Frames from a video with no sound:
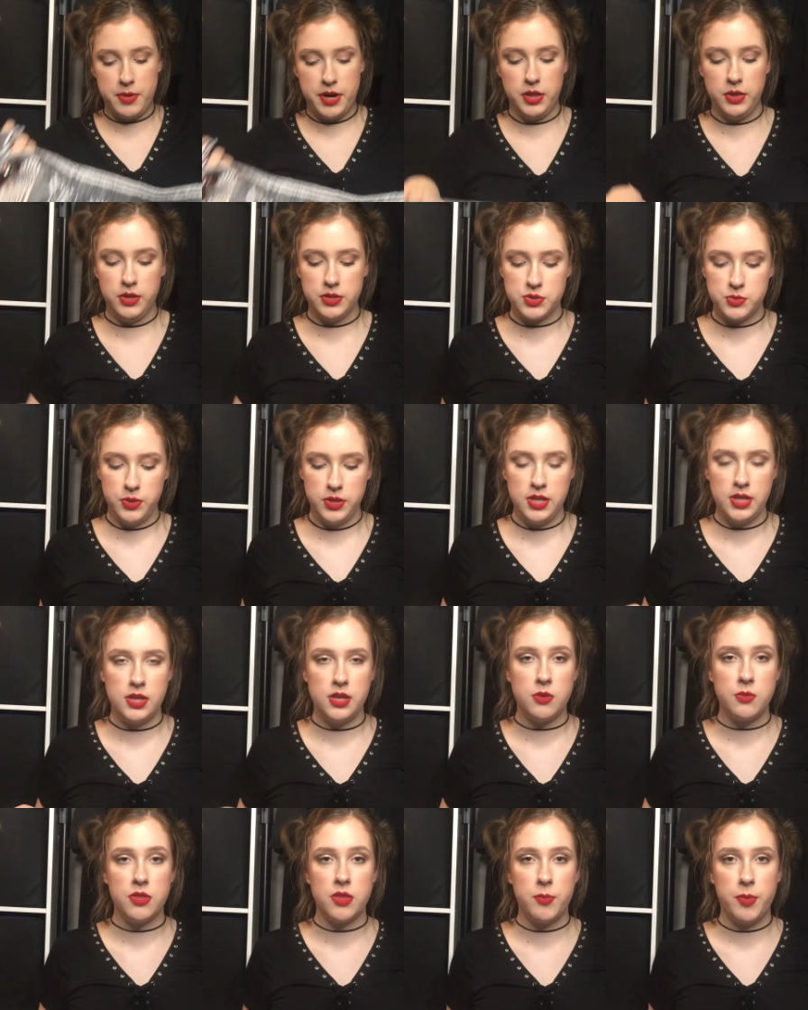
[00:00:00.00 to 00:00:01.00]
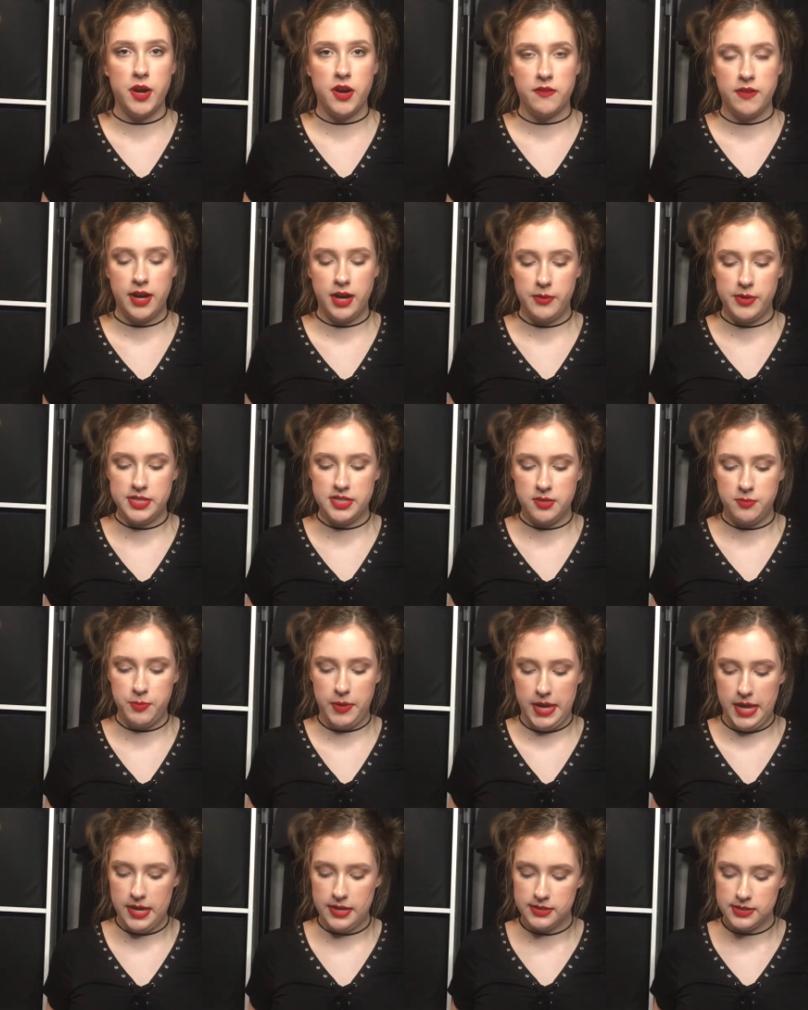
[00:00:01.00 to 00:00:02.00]
but it looks really cute with a pair of high-waisted
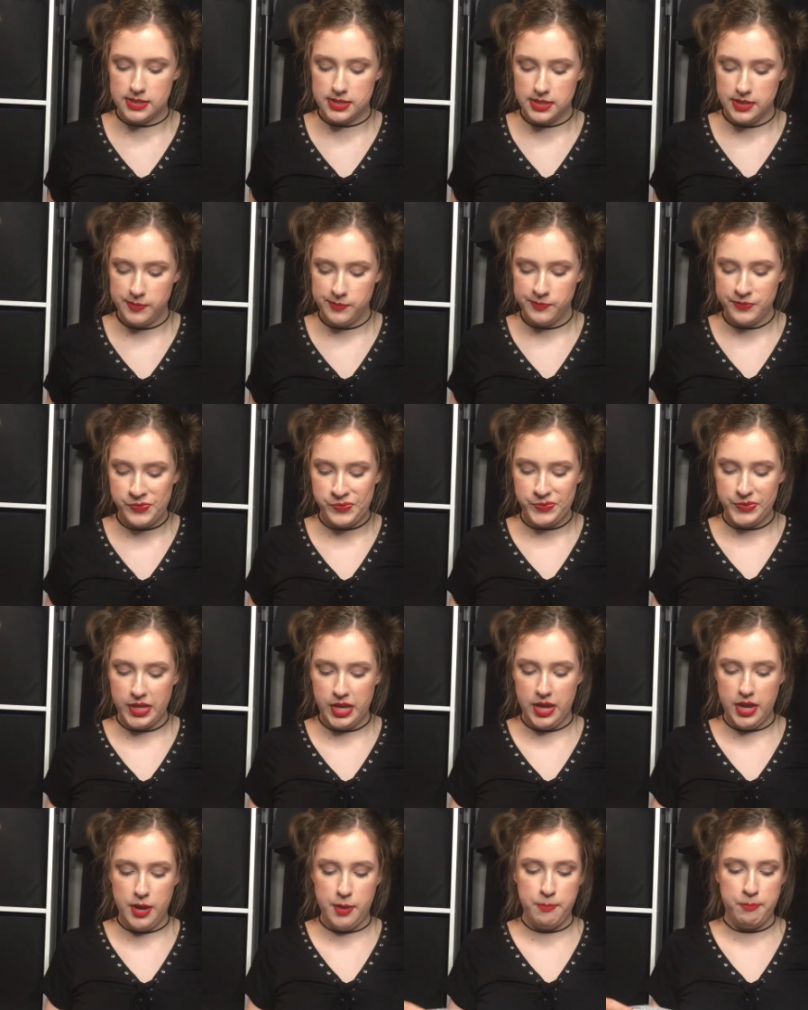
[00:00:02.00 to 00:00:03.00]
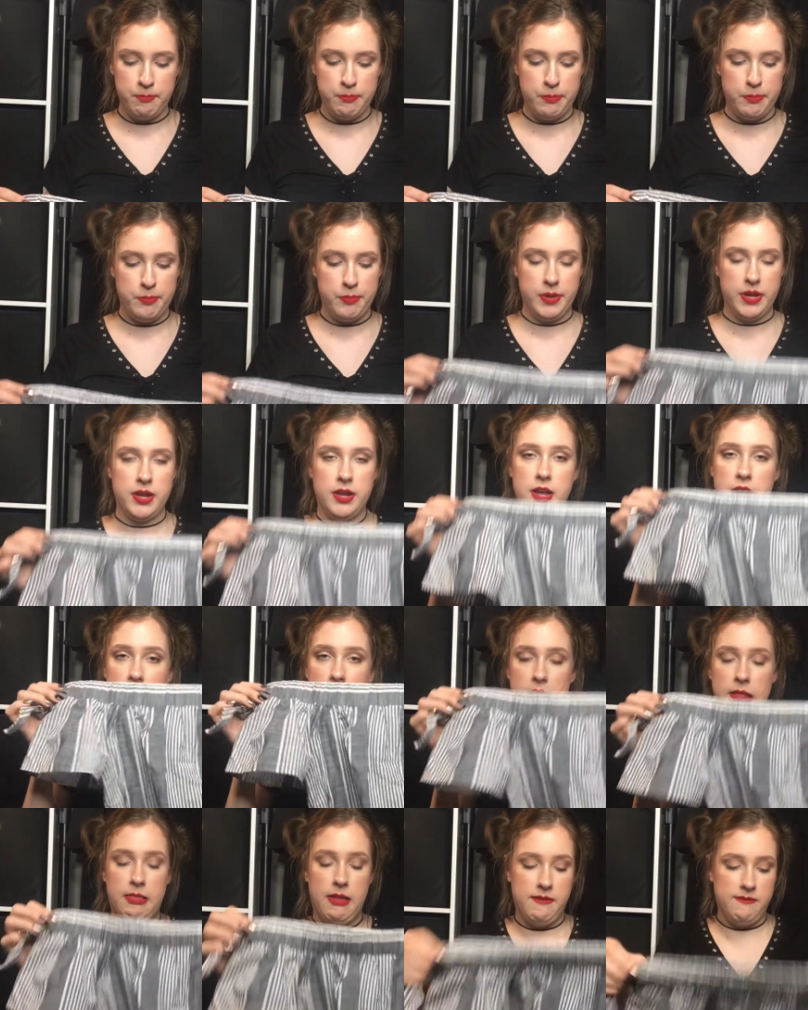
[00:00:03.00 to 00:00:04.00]
pants um, but it,
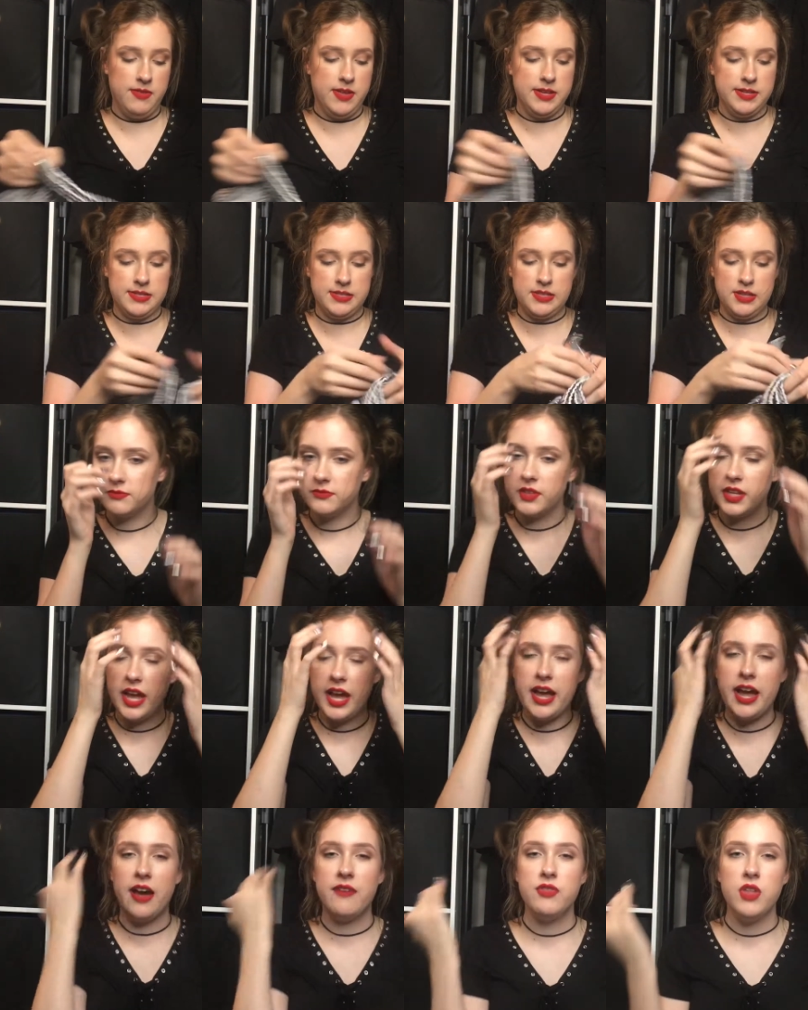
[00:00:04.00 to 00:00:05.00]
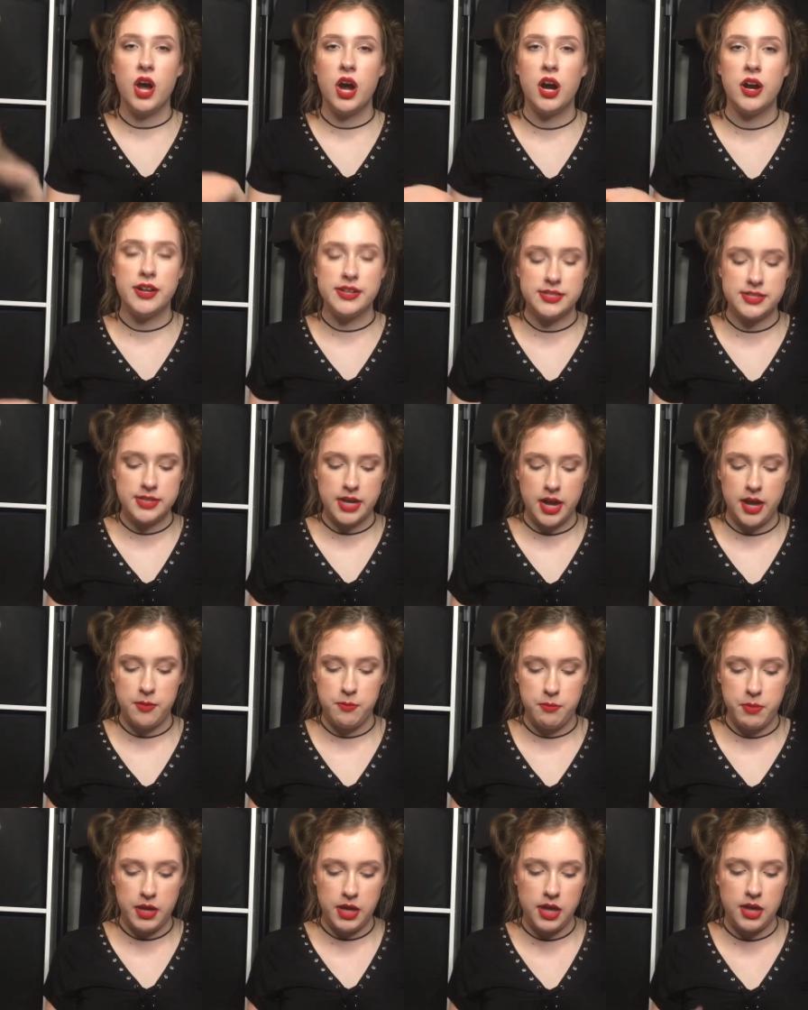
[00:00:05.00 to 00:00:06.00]
I love this I have the hardest
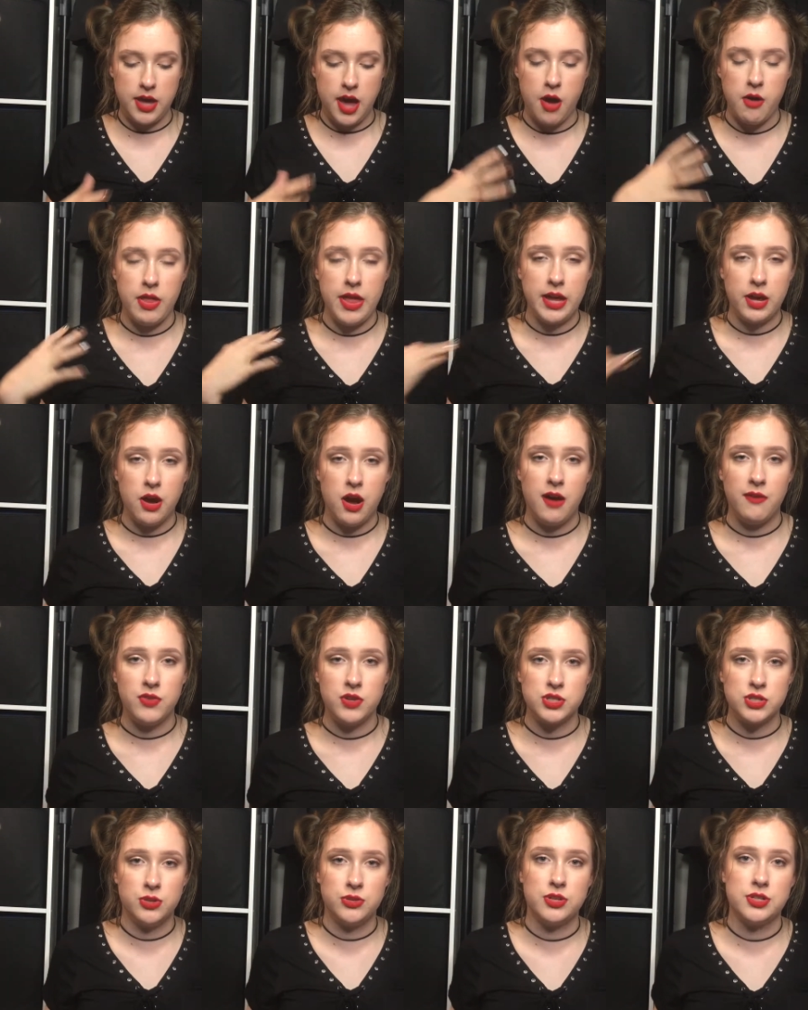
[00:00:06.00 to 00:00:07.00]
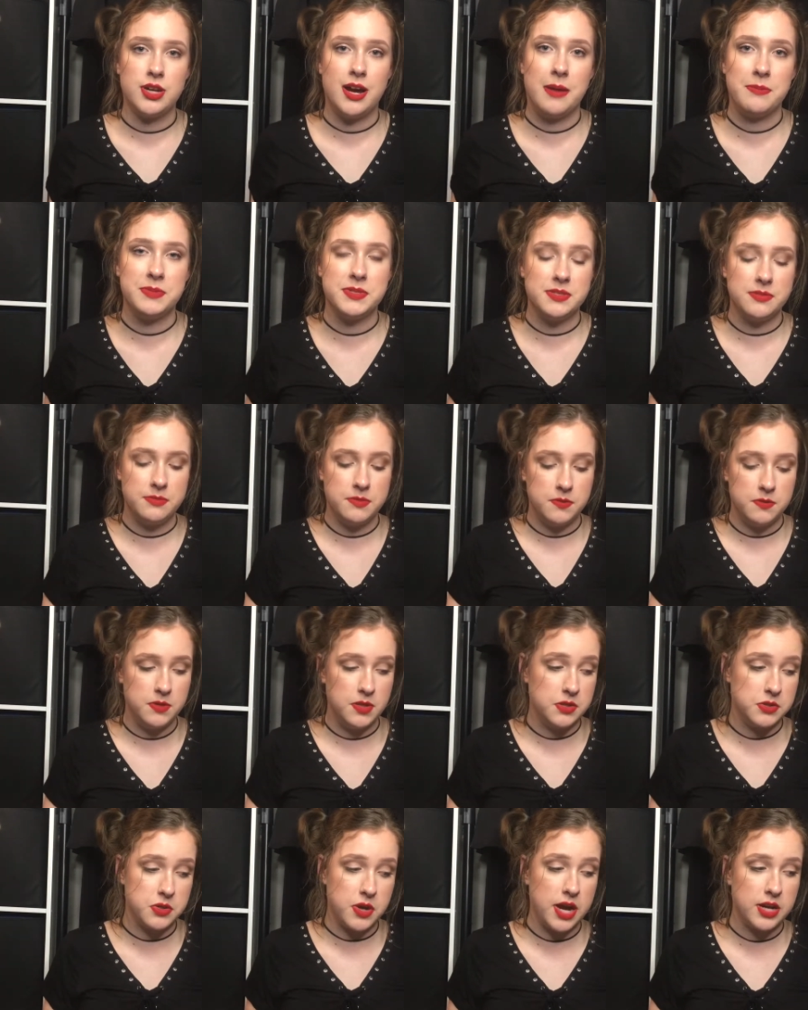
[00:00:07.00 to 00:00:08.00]
time picking out like off-the-shoulder tops
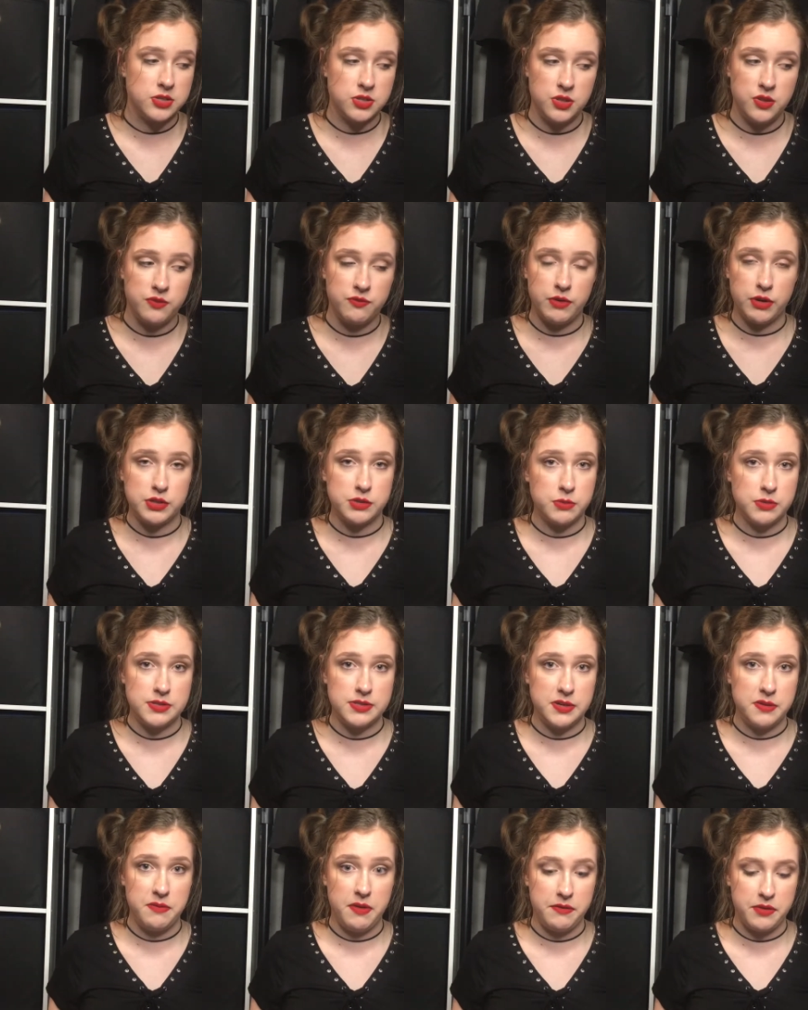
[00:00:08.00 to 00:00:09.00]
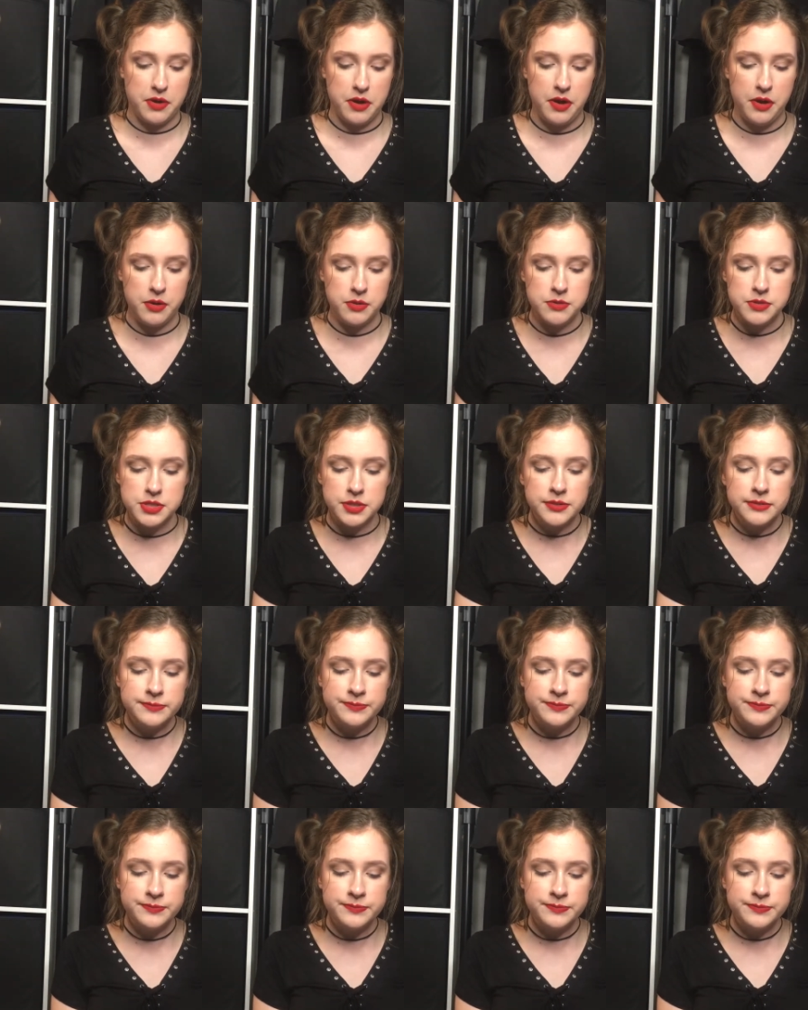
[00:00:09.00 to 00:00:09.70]
these are actually the first ones that I've ever owned